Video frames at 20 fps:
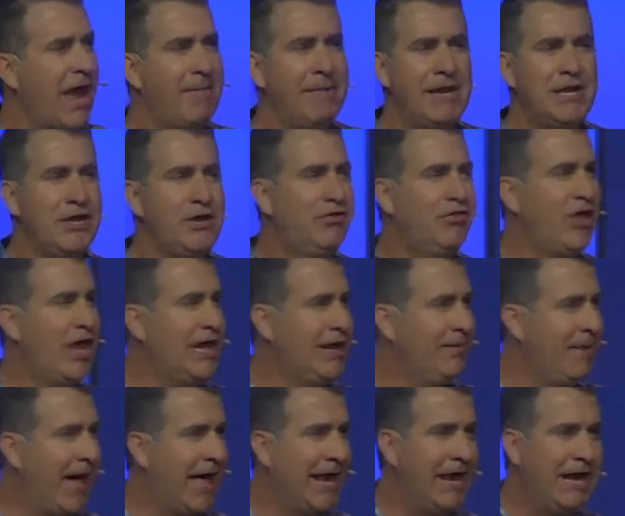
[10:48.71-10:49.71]
I mean, you think
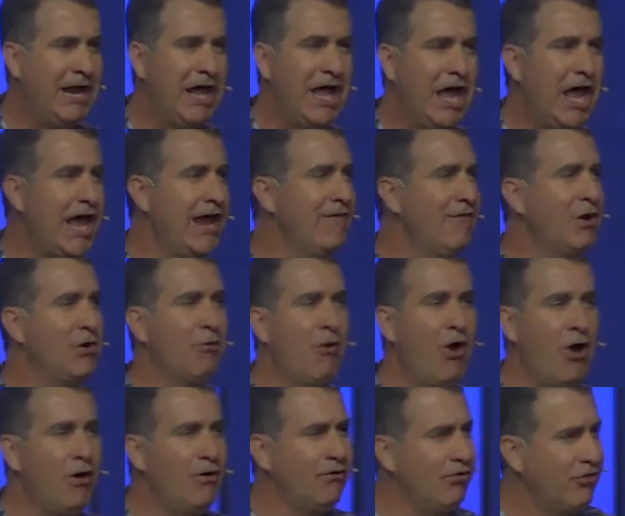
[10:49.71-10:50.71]
about it every
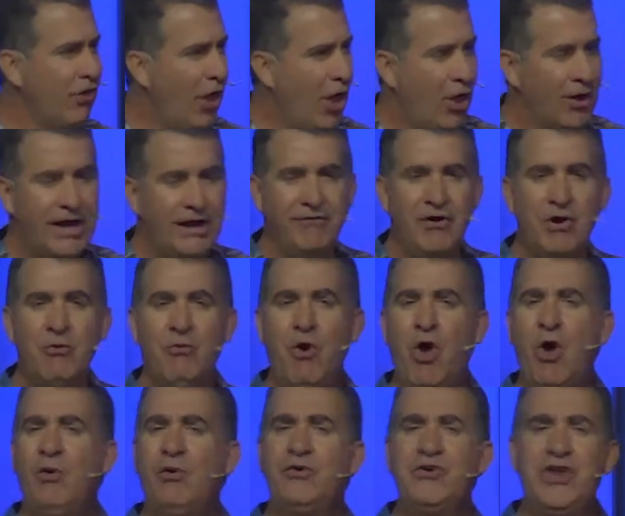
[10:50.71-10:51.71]
wrong thought, every
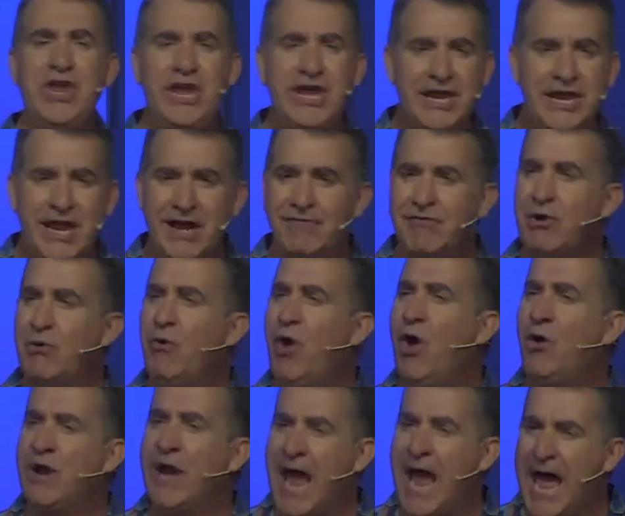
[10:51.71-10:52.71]
wrong deed, every
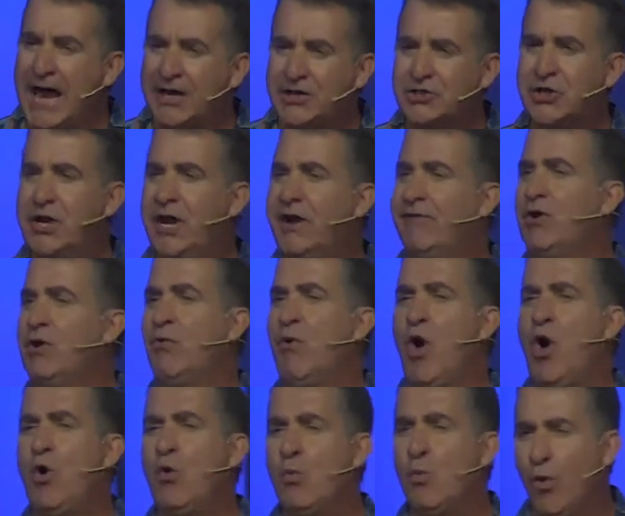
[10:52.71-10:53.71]
wrong action, every
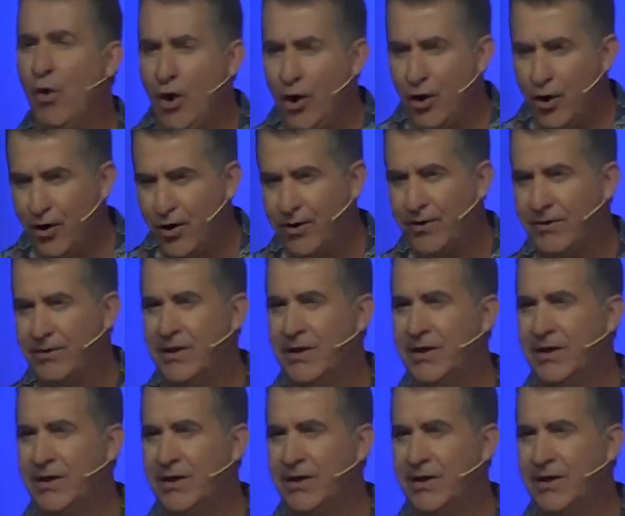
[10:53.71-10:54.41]
wrong word,